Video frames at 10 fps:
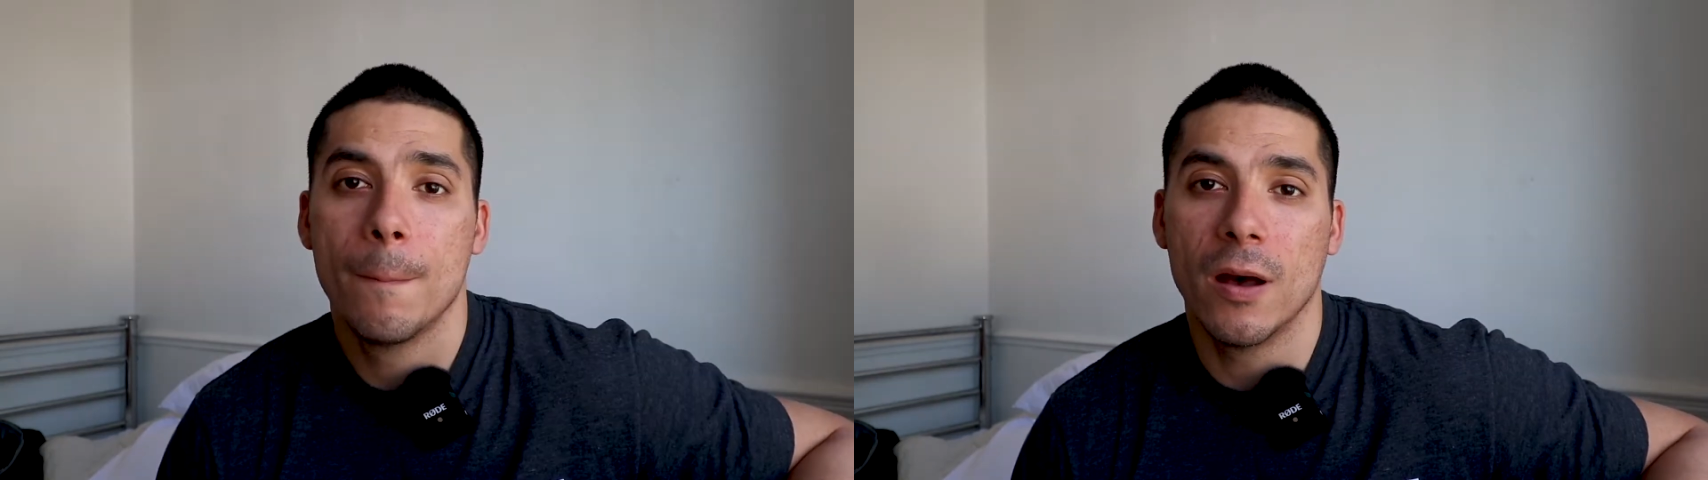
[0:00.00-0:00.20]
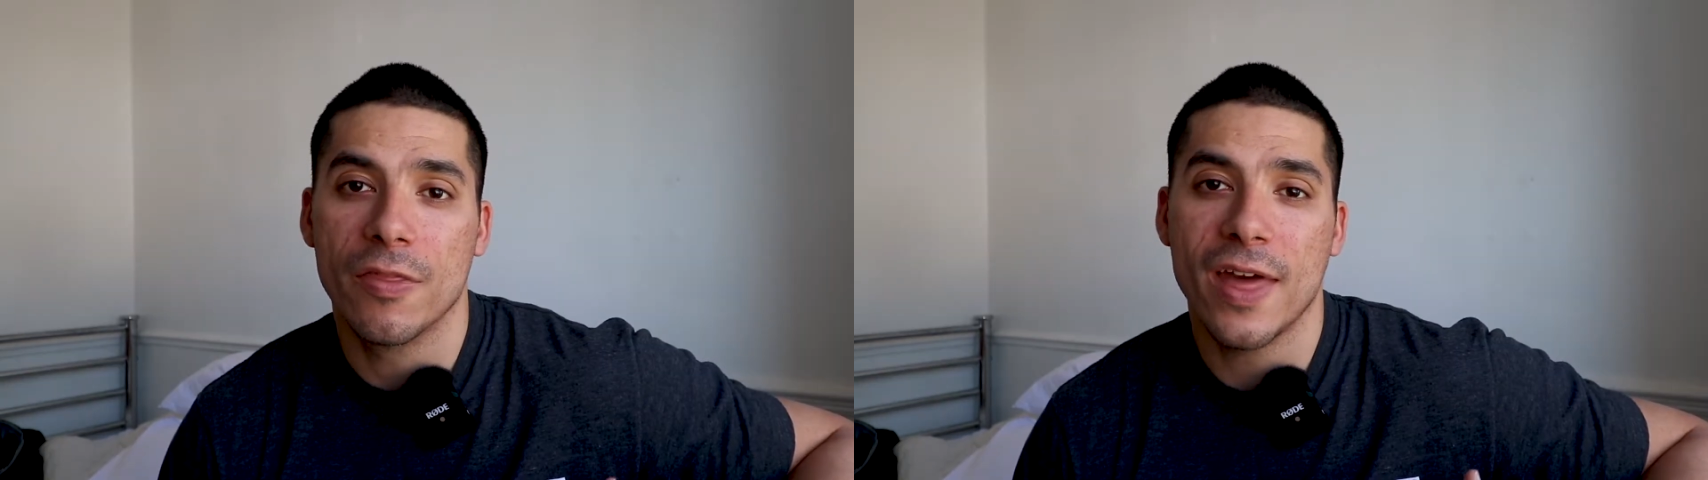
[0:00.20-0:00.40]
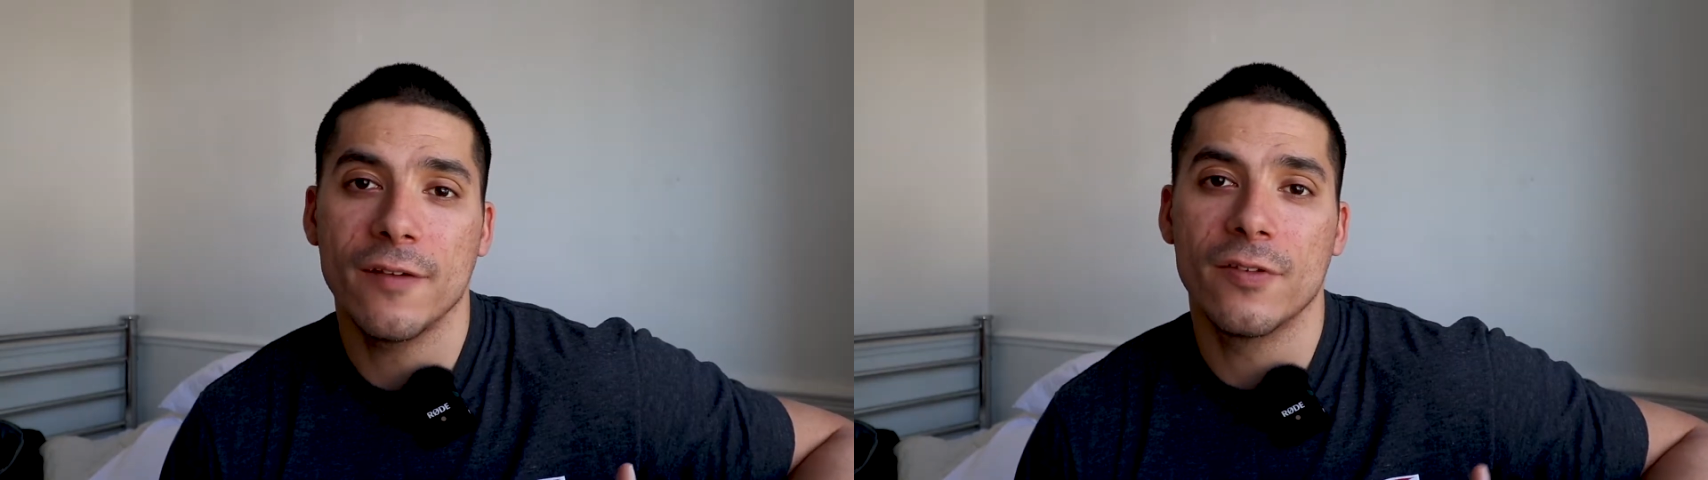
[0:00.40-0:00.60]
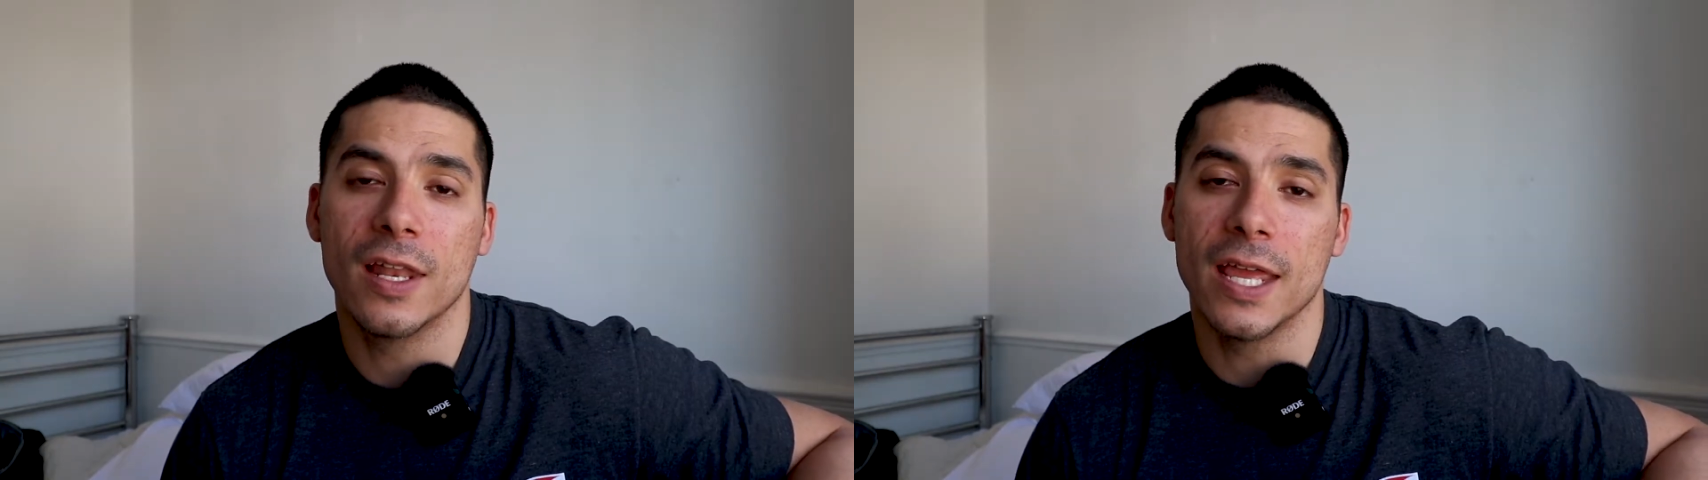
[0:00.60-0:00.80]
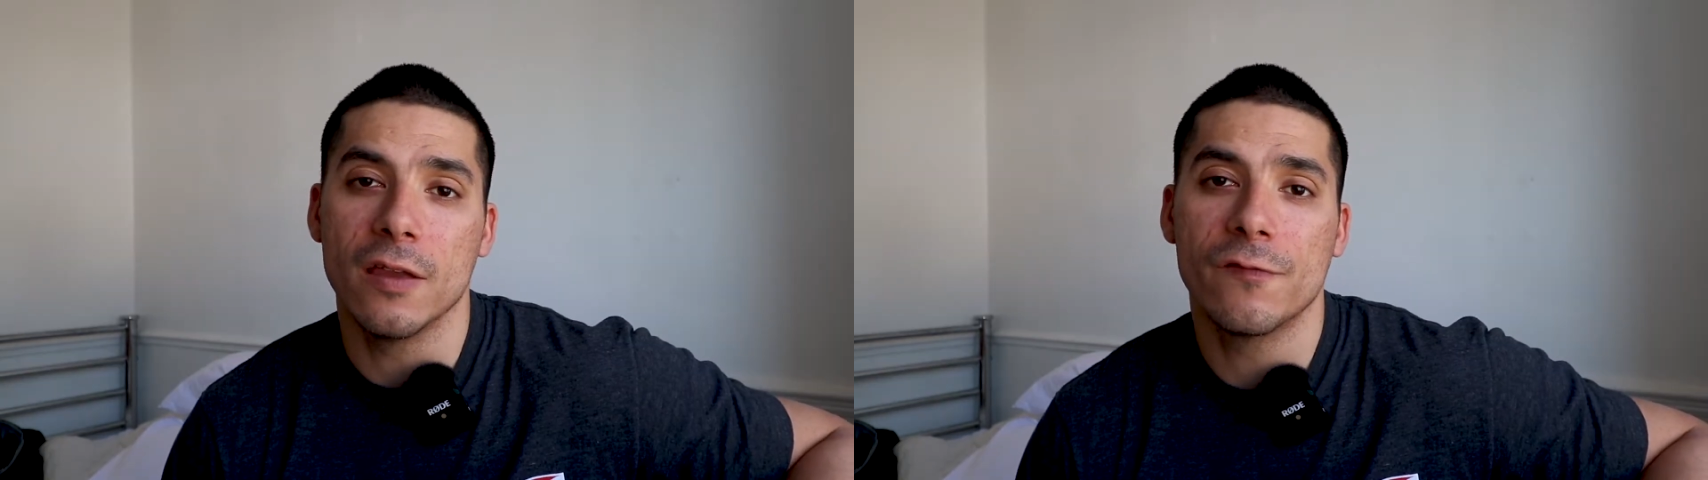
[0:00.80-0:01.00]
But
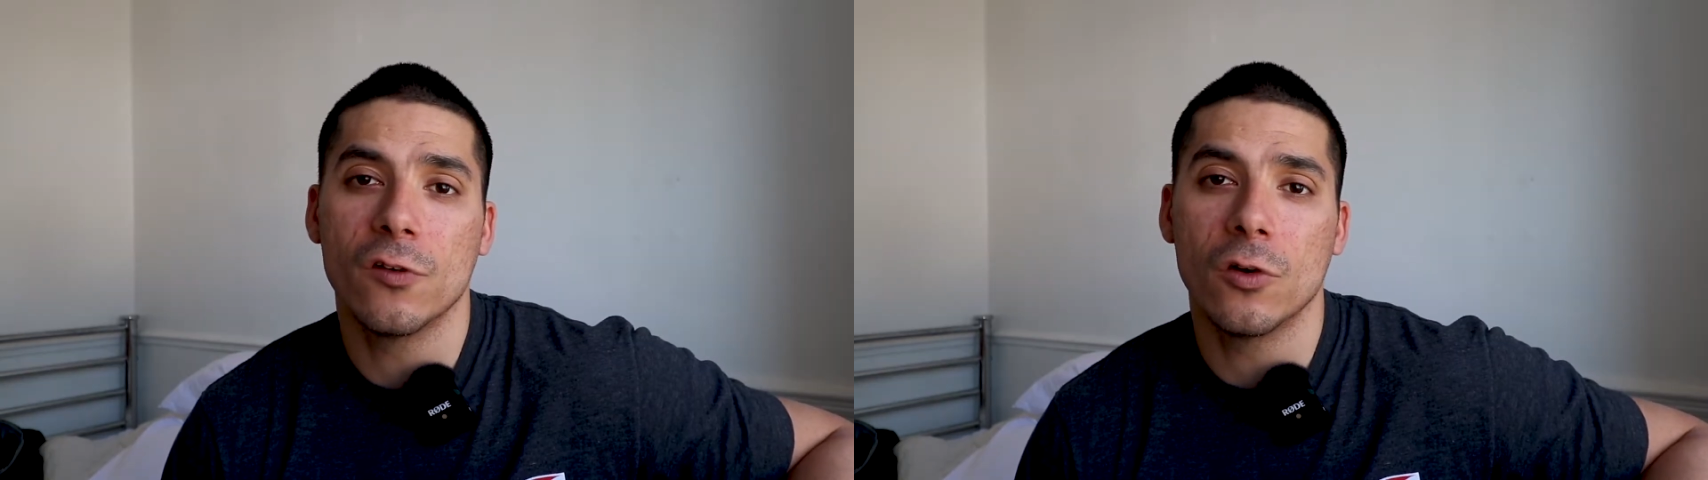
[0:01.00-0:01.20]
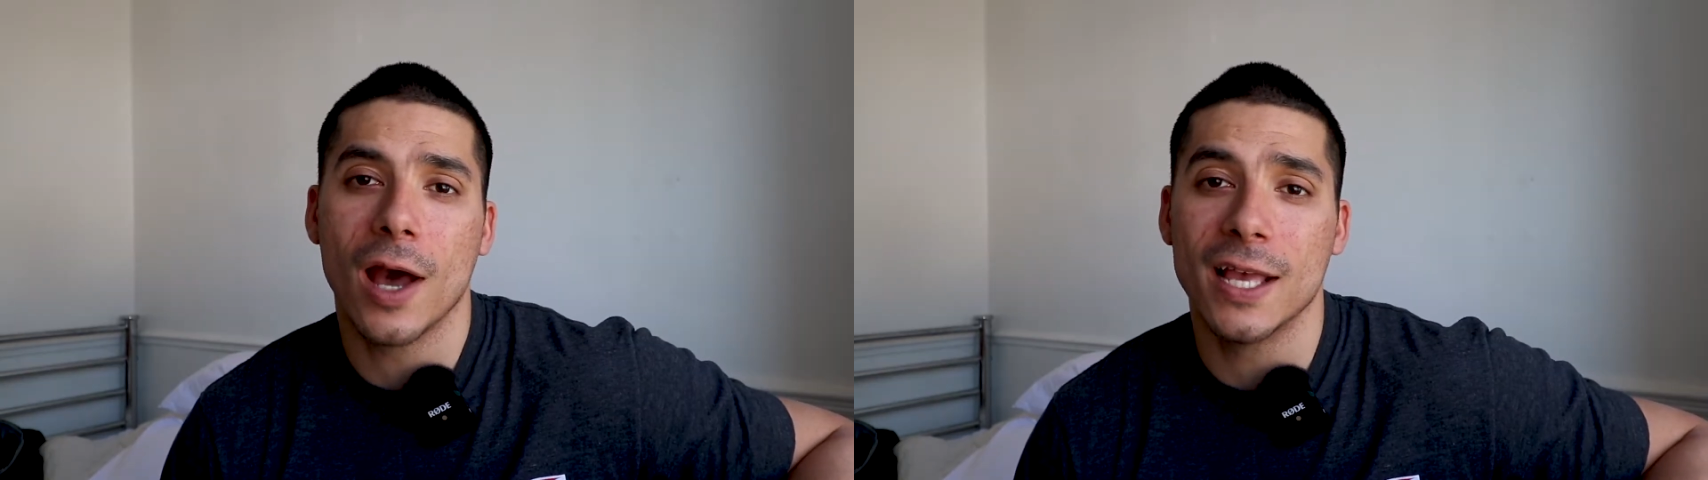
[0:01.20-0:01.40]
thankfully, for